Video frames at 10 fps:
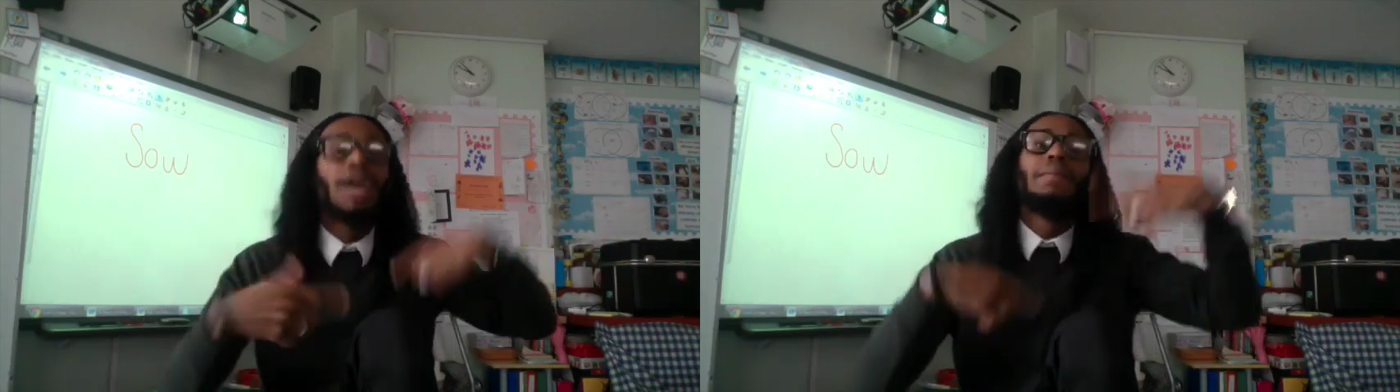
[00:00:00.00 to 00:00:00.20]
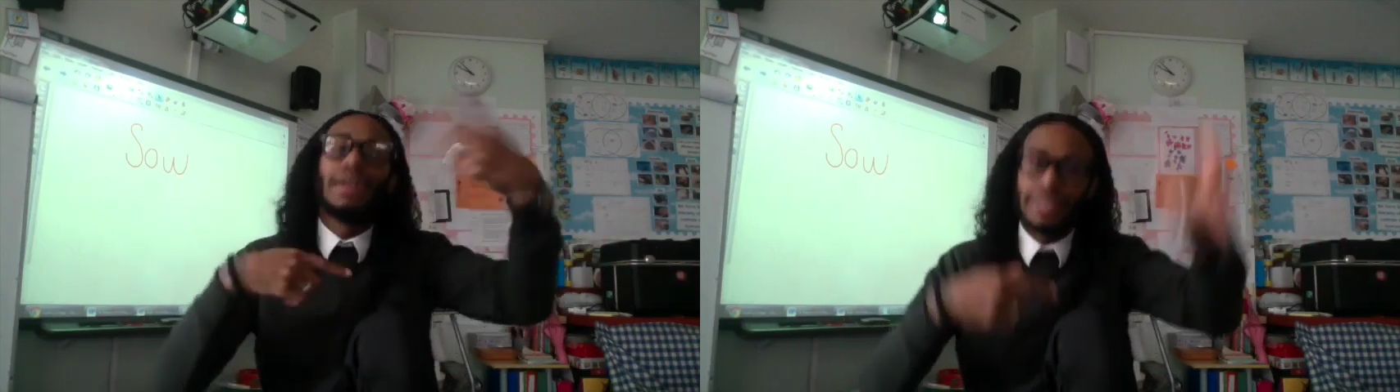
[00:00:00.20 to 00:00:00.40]

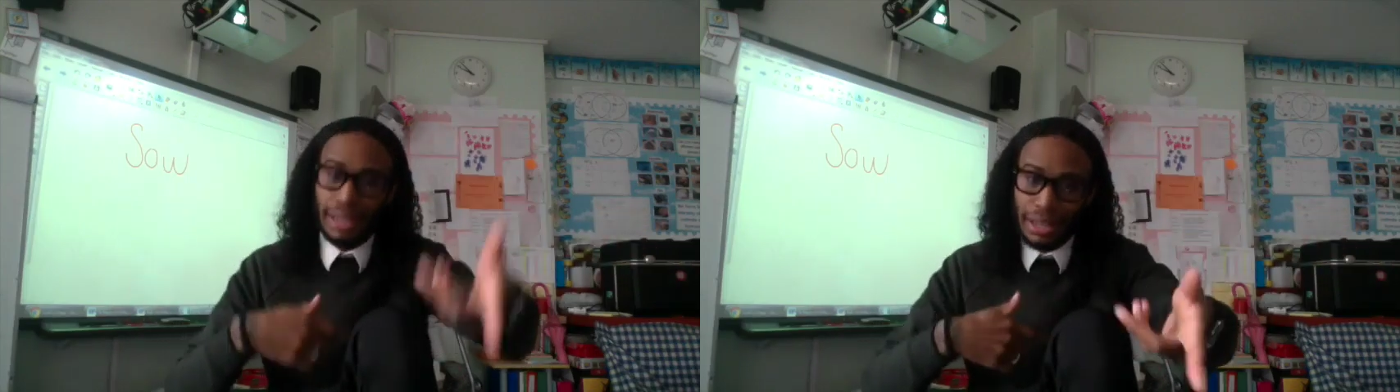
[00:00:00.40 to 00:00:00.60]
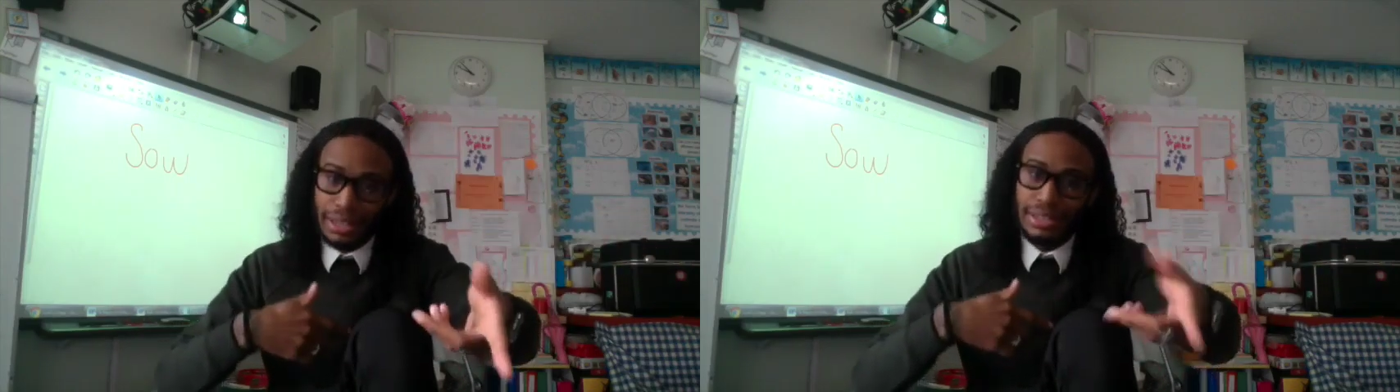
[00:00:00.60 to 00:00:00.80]
my
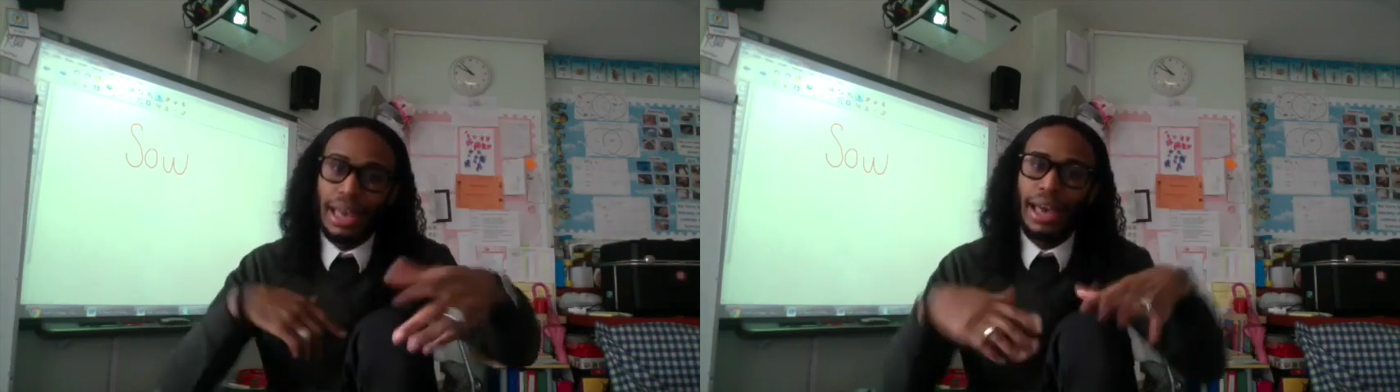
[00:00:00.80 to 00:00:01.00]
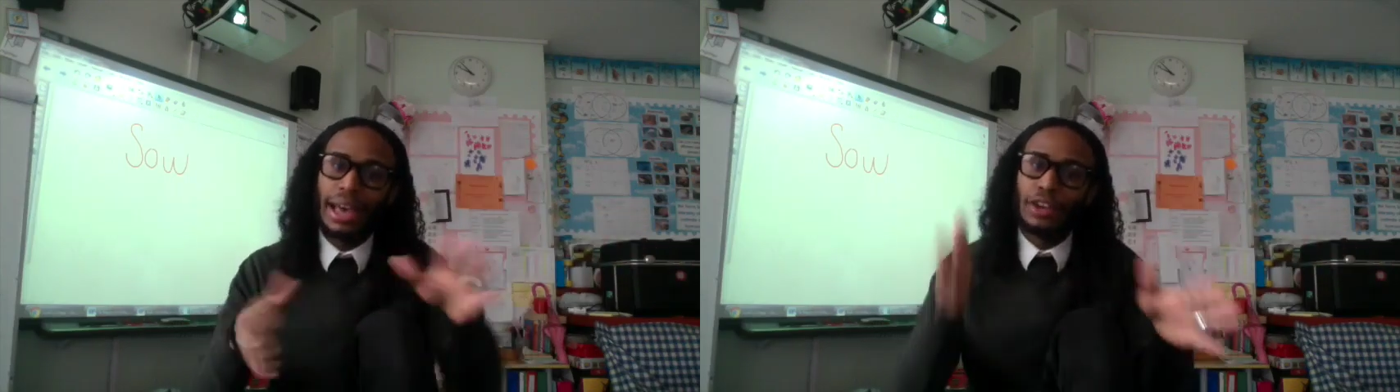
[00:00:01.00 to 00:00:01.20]
science,
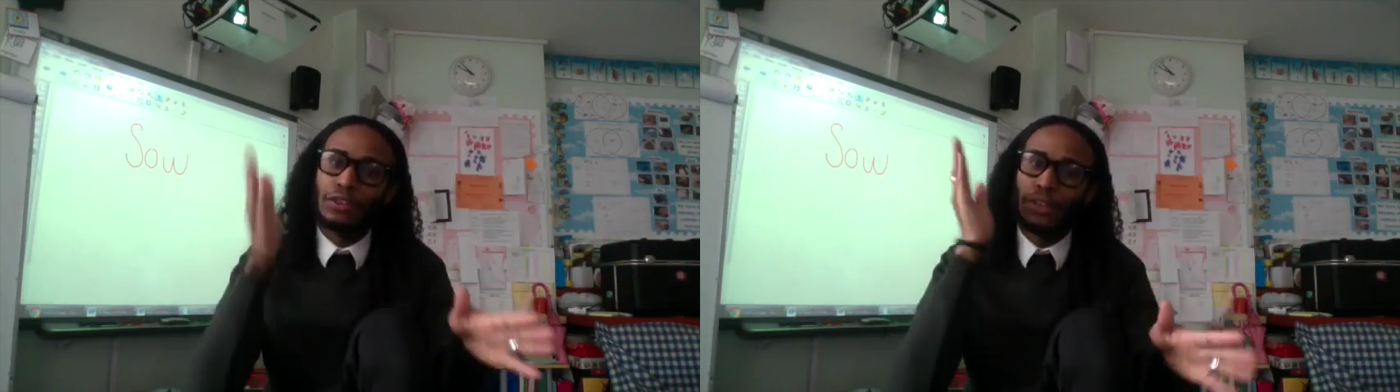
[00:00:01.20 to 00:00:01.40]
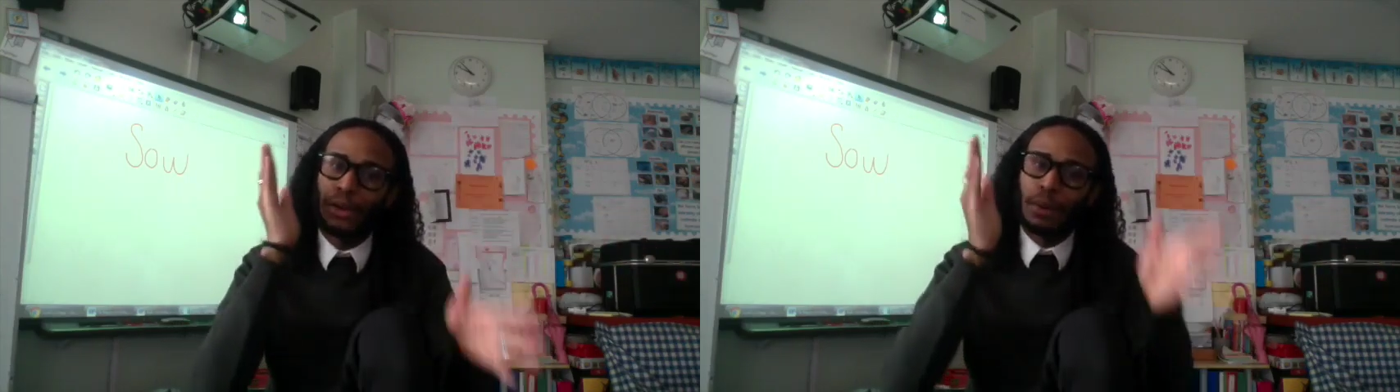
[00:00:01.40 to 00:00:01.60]
and
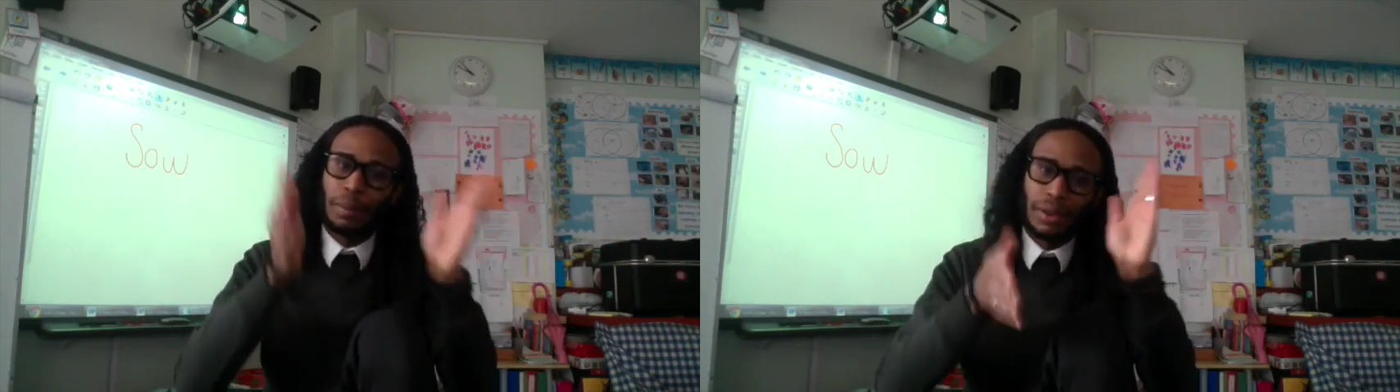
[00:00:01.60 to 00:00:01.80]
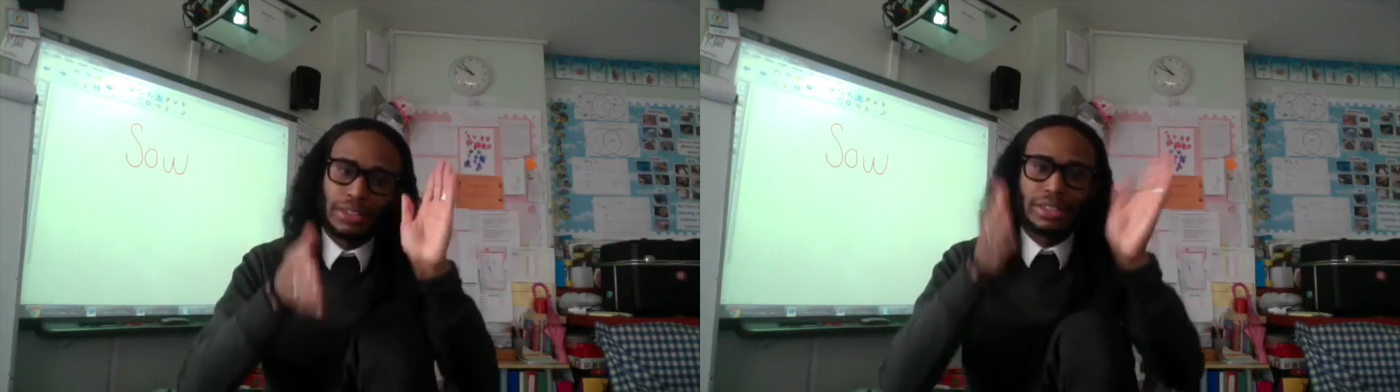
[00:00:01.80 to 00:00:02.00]

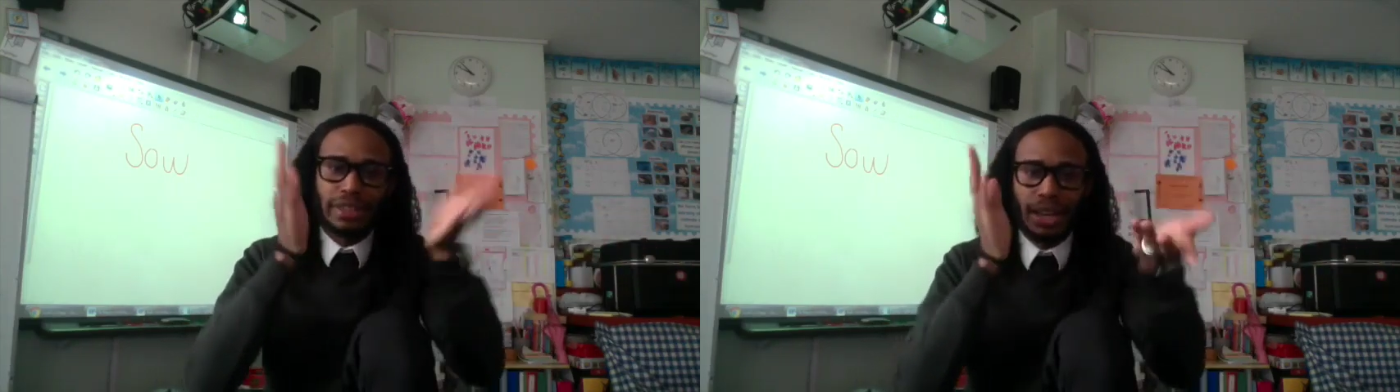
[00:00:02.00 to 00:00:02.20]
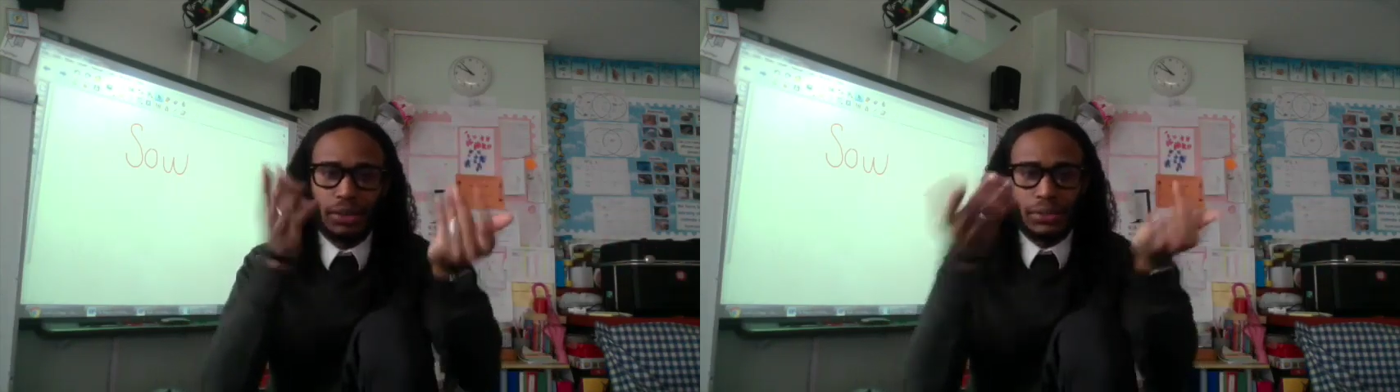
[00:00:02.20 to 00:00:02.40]
robotics
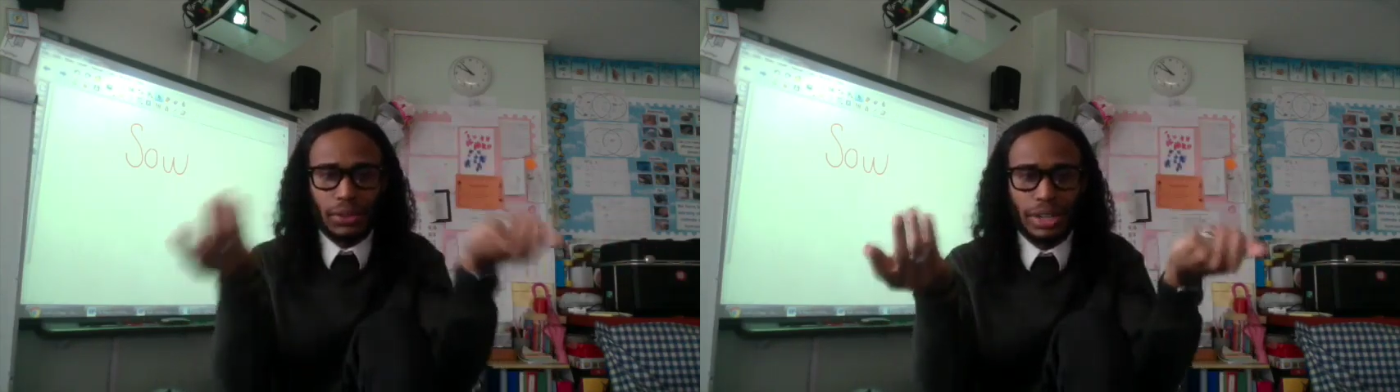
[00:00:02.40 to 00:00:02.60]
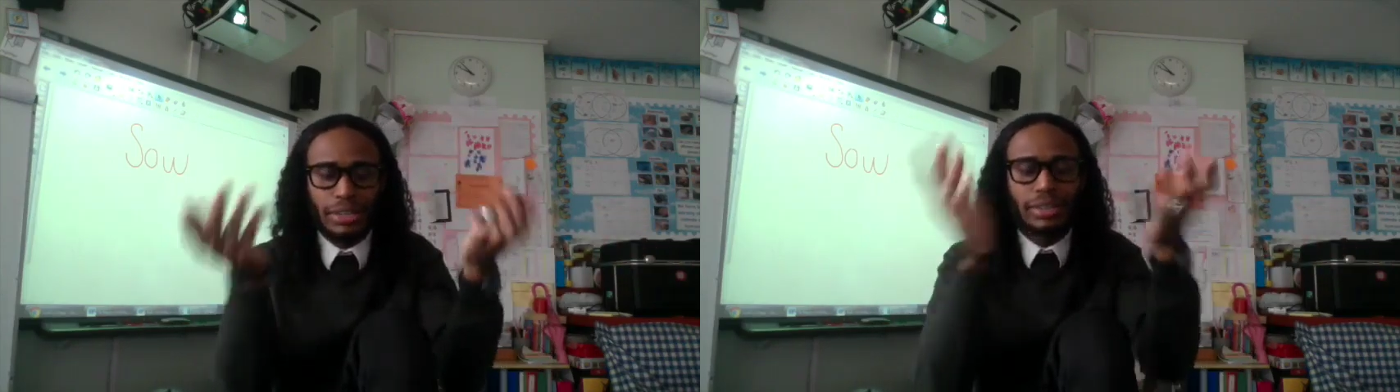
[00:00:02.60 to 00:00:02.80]
and
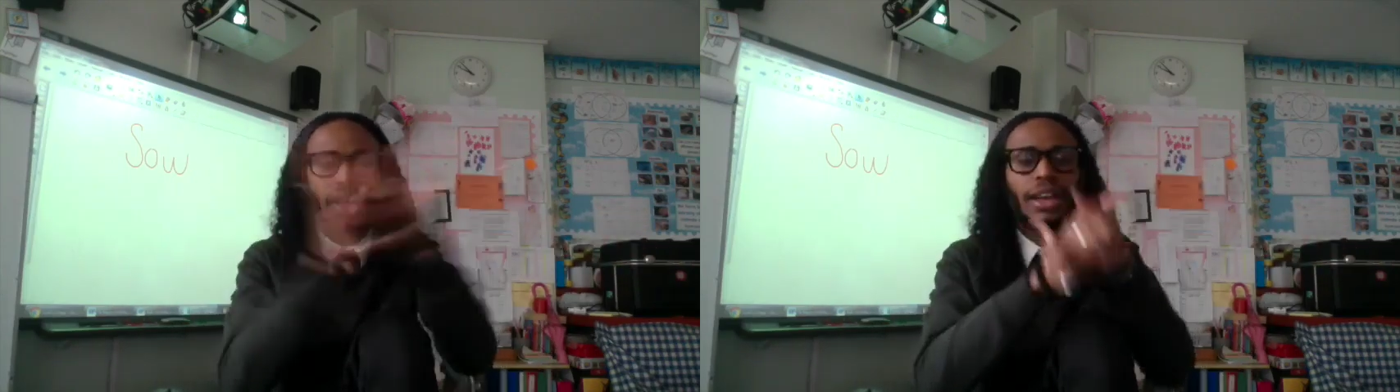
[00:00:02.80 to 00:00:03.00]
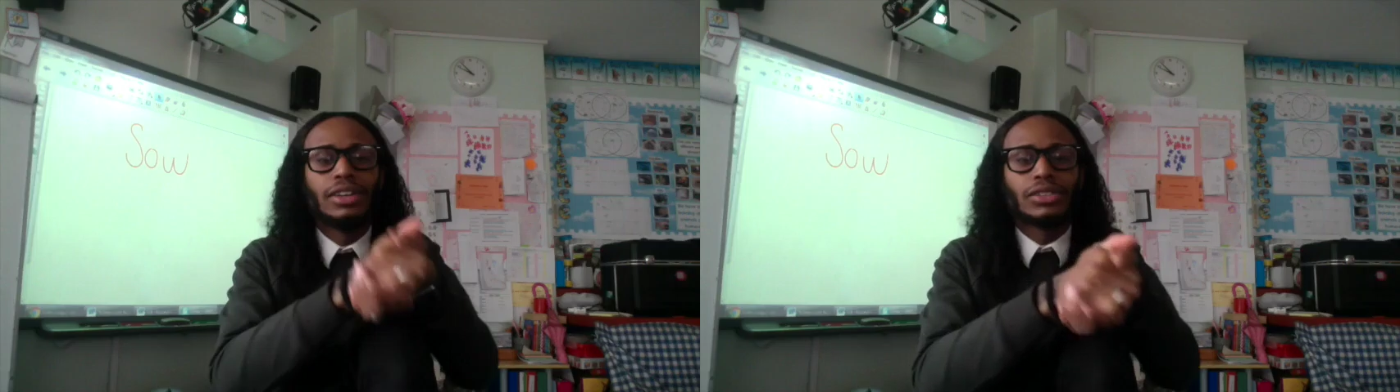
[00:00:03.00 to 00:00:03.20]
phonics.
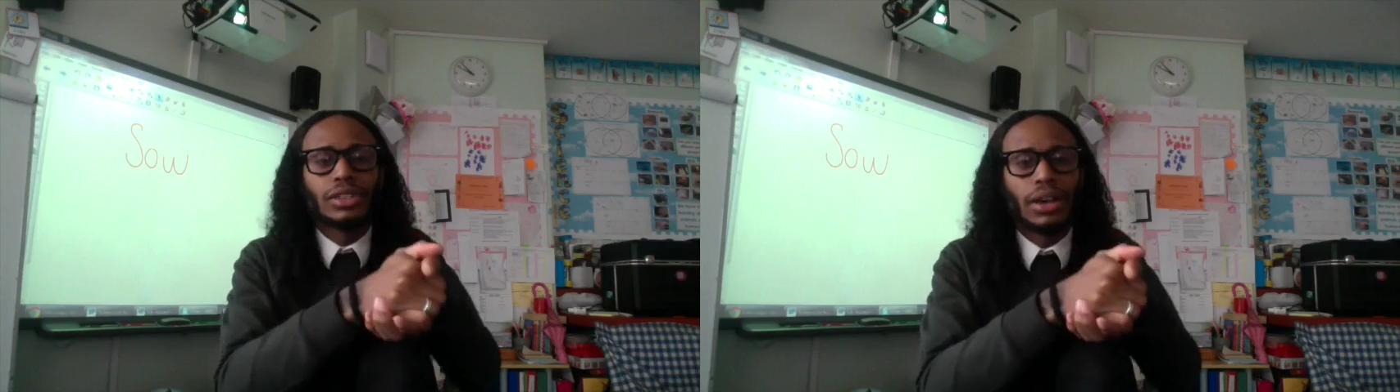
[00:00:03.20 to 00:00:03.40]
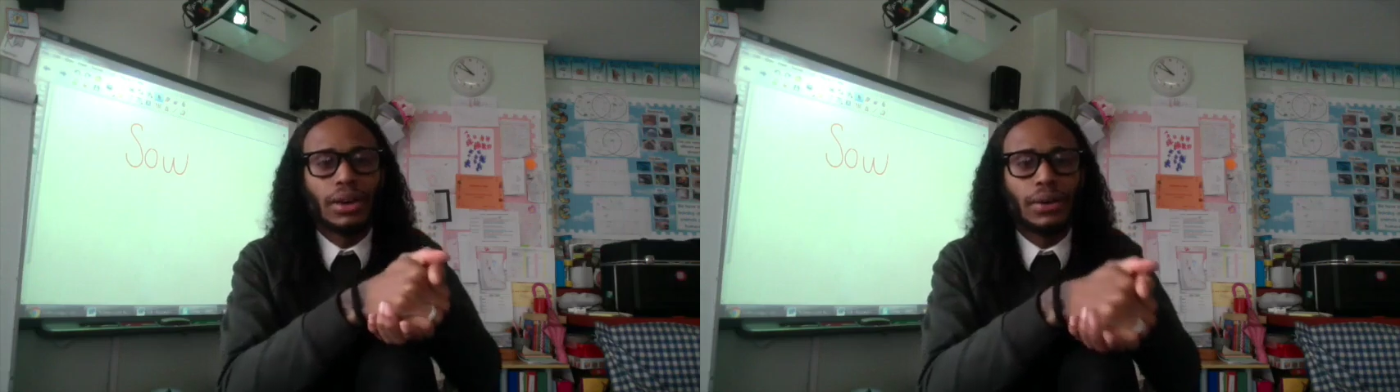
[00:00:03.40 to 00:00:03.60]

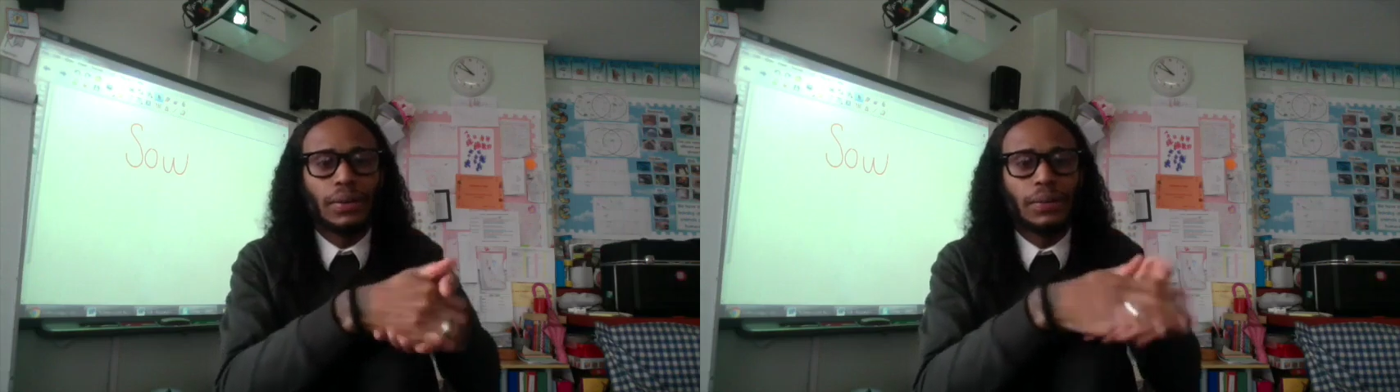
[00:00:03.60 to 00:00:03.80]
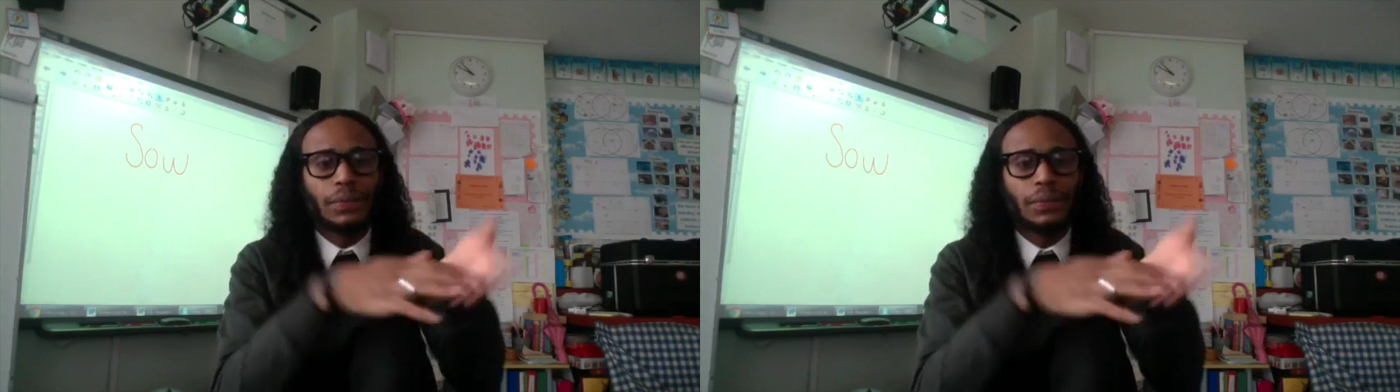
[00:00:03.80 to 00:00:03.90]
So